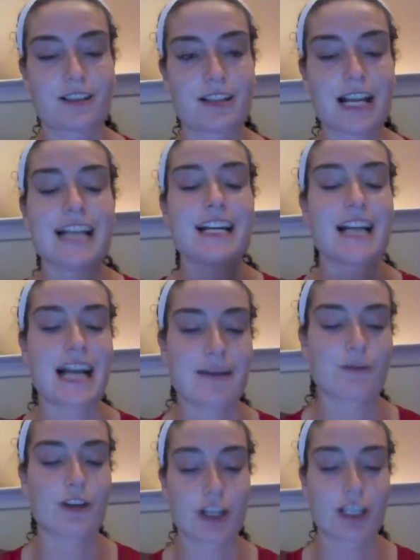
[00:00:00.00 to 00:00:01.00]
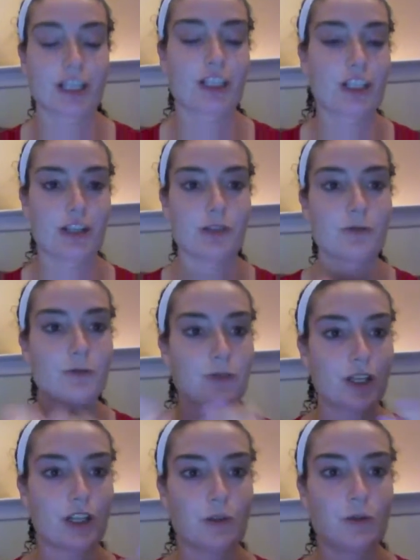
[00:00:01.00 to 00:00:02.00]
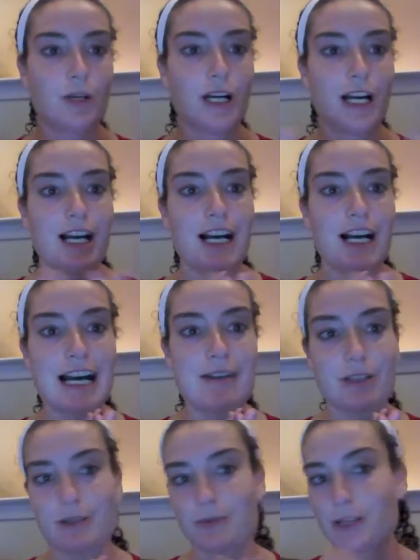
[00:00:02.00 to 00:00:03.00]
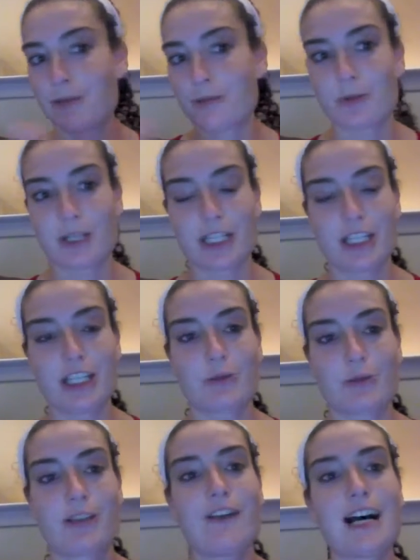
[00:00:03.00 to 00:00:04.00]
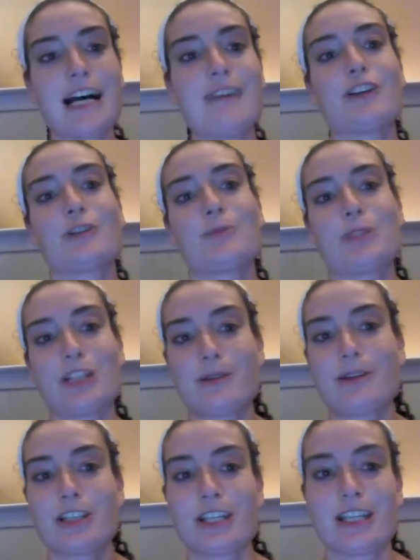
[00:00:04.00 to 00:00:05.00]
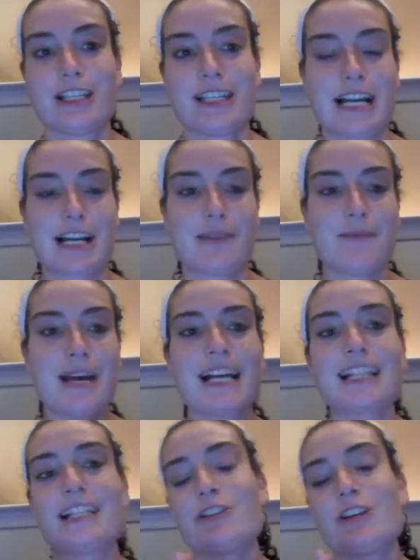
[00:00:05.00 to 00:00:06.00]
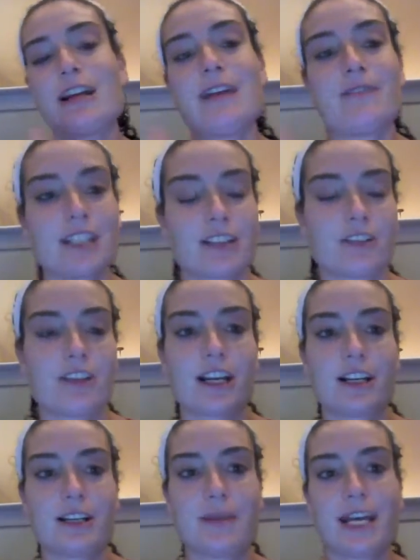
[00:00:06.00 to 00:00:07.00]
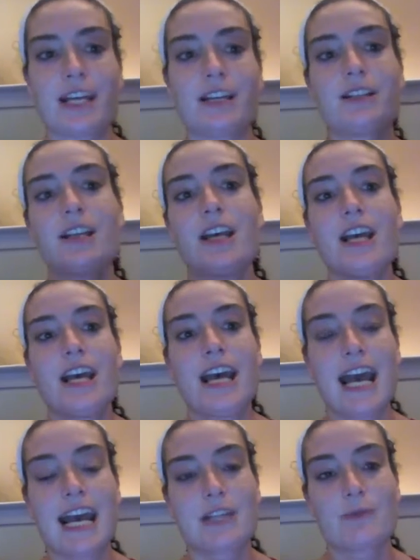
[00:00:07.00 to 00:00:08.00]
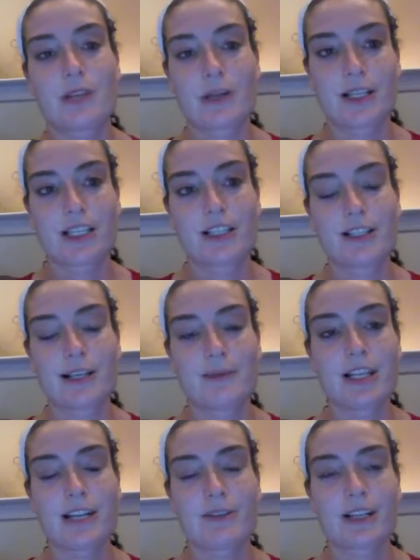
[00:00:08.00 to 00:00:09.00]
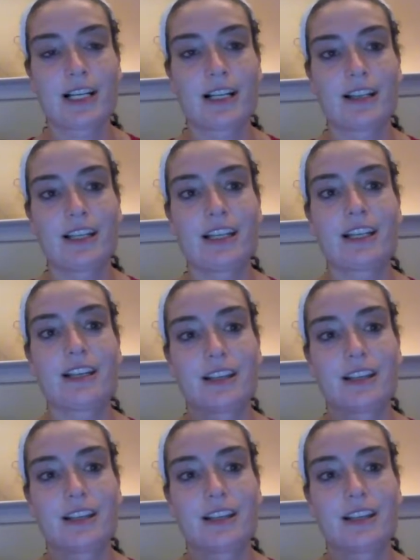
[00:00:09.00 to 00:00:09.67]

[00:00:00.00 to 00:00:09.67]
and I'm learning this too. So I was in between T25, I was in Insanity Max, I would try every single thing on demand. And when I went to Summit, they were kind of like